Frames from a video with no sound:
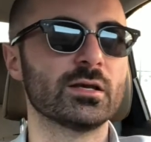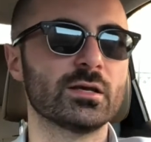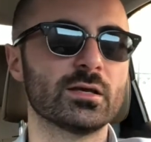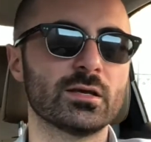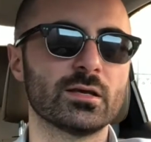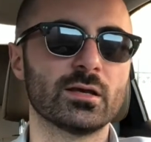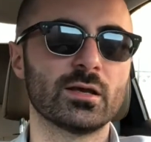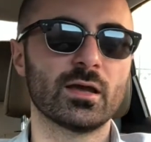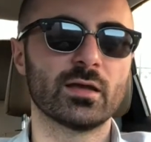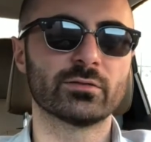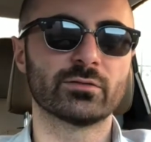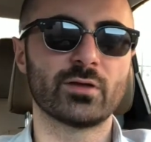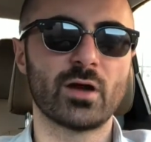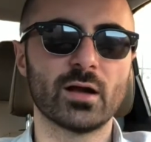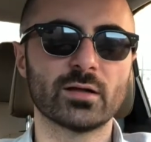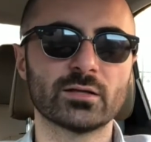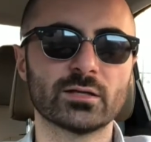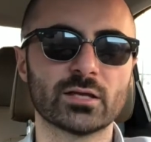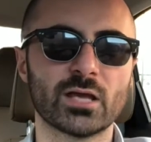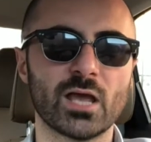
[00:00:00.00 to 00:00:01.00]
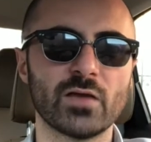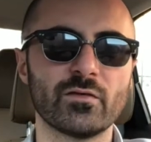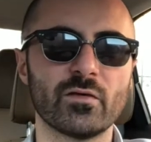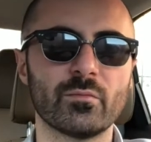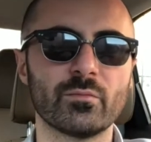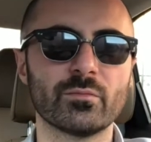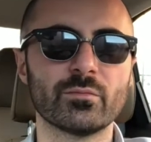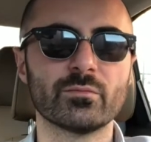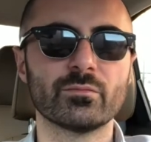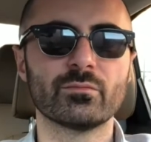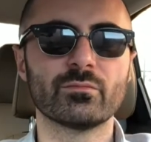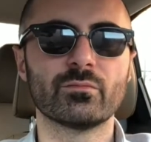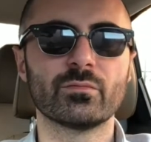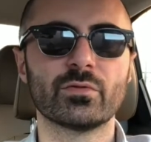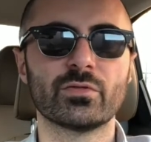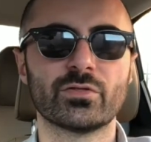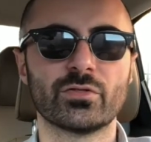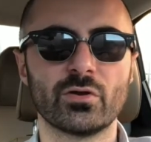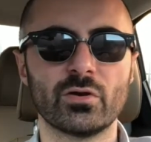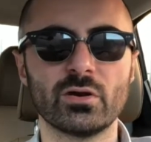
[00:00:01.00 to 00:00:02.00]
And doctor gave him
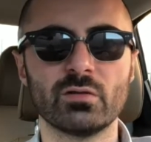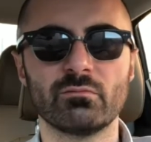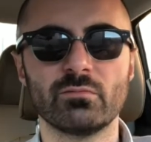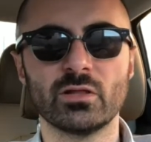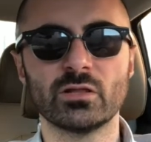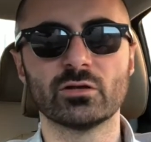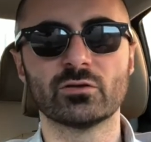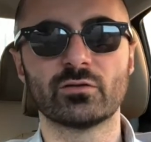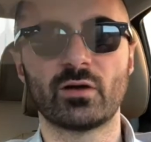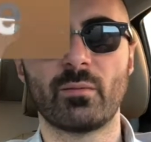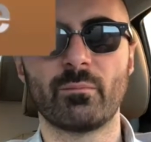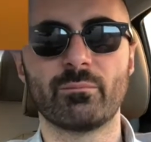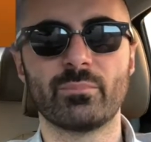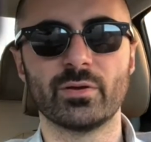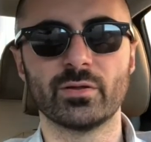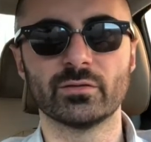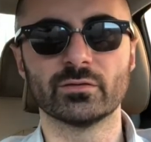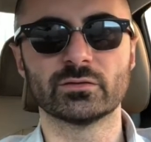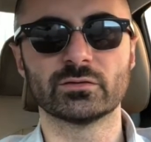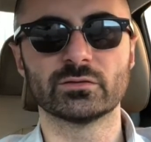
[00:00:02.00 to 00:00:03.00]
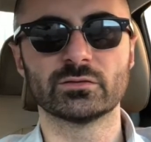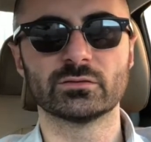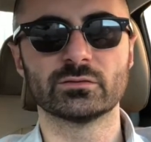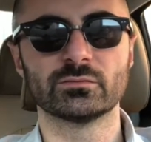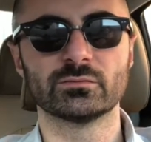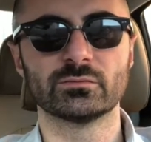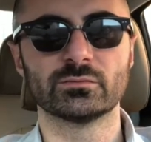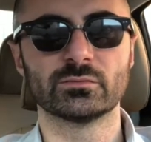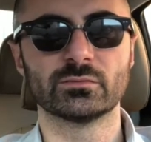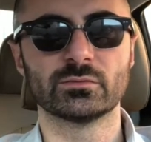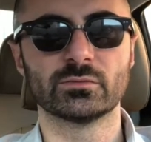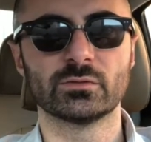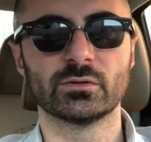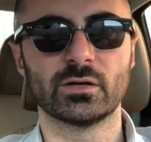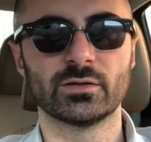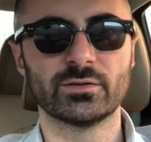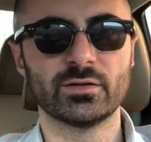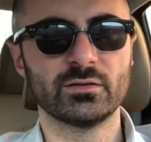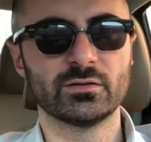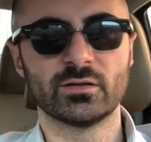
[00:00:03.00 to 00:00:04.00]
30 milligram pills.
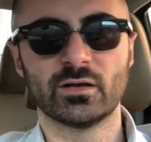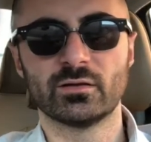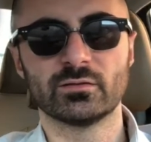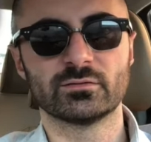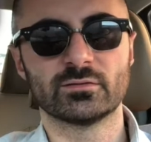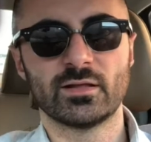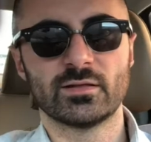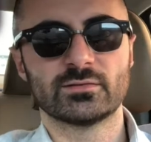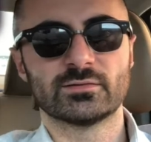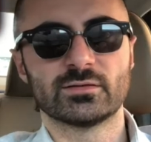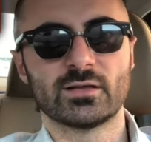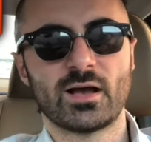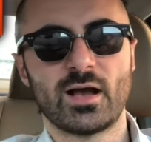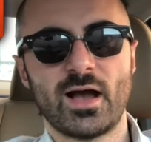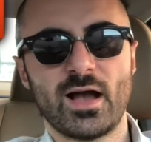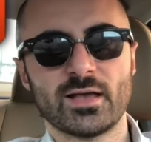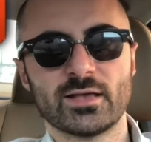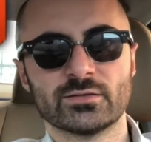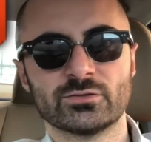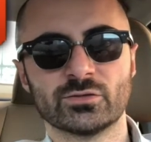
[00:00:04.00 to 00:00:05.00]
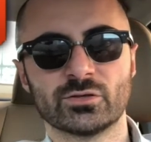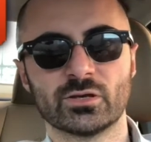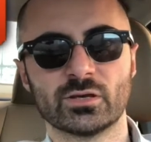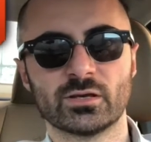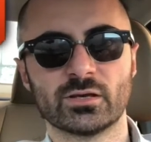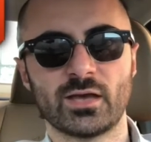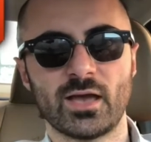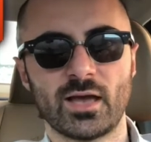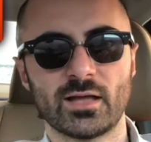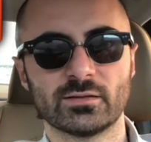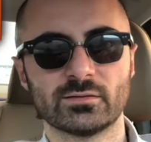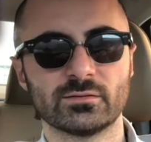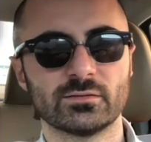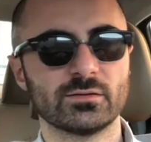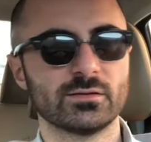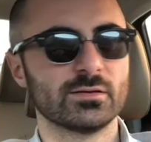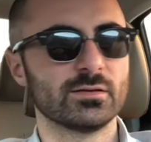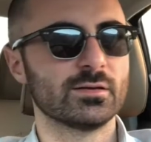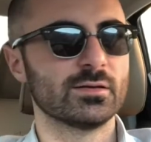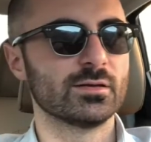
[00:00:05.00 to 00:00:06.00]
I think that's the highest you can get.
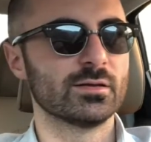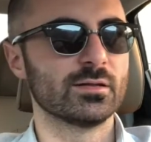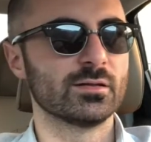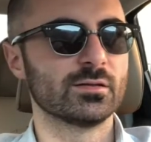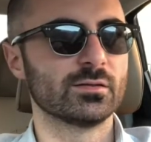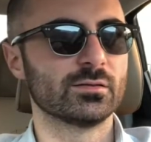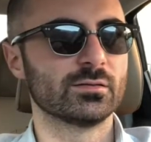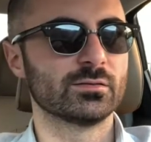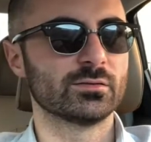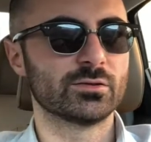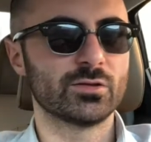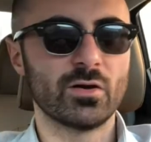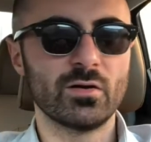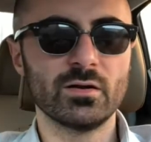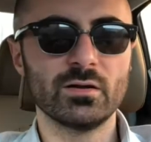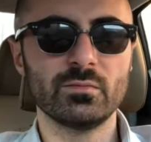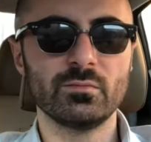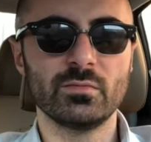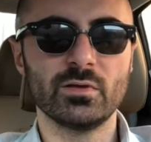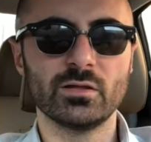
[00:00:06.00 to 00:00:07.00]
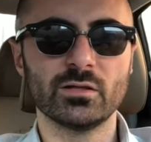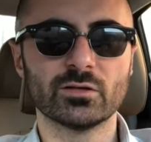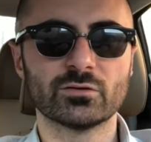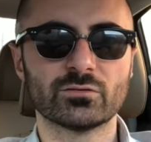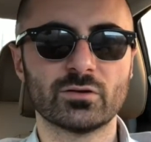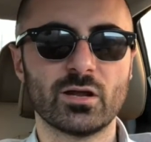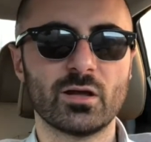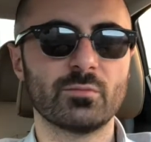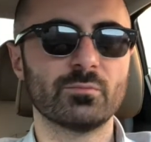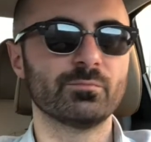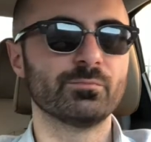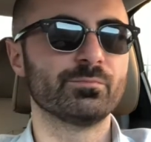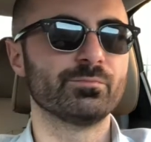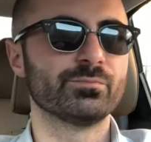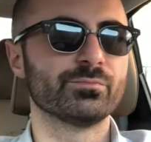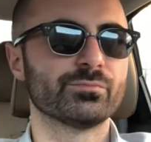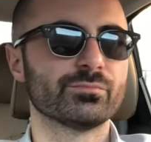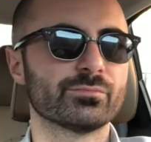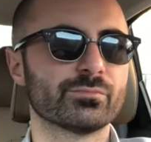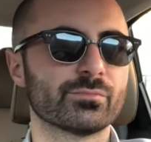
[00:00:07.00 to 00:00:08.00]
30 milligram
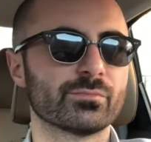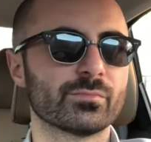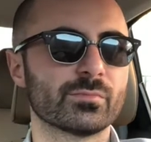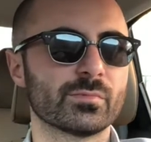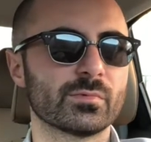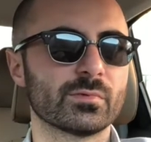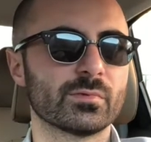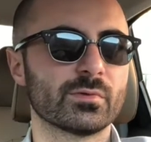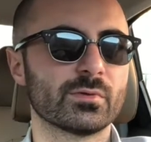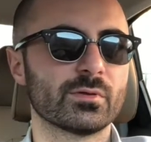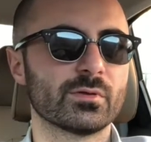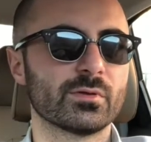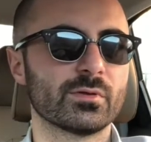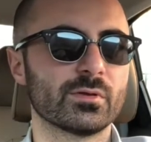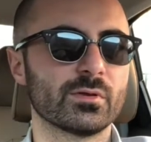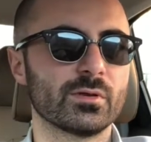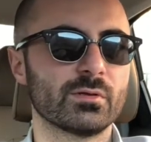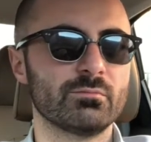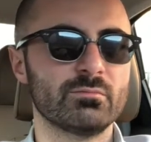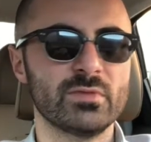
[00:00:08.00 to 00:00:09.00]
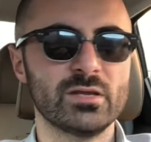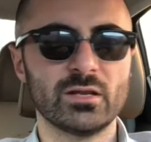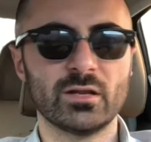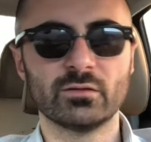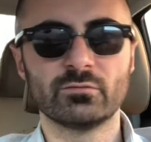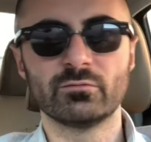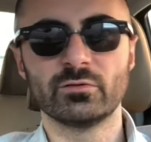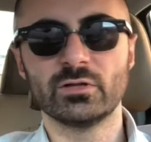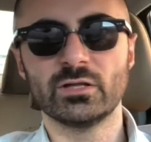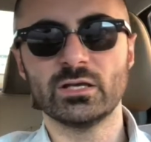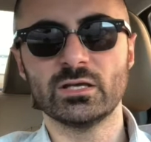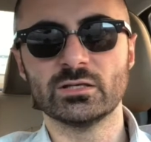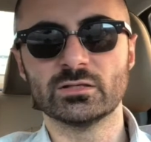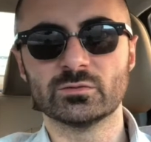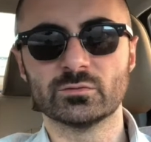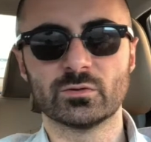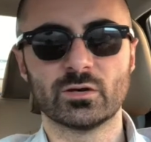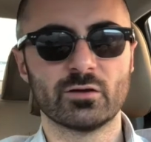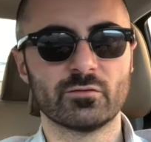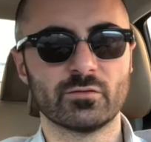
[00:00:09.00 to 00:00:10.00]
immediate release,
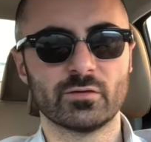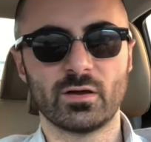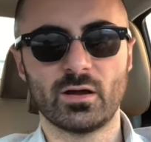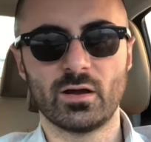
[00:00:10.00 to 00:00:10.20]
whatever,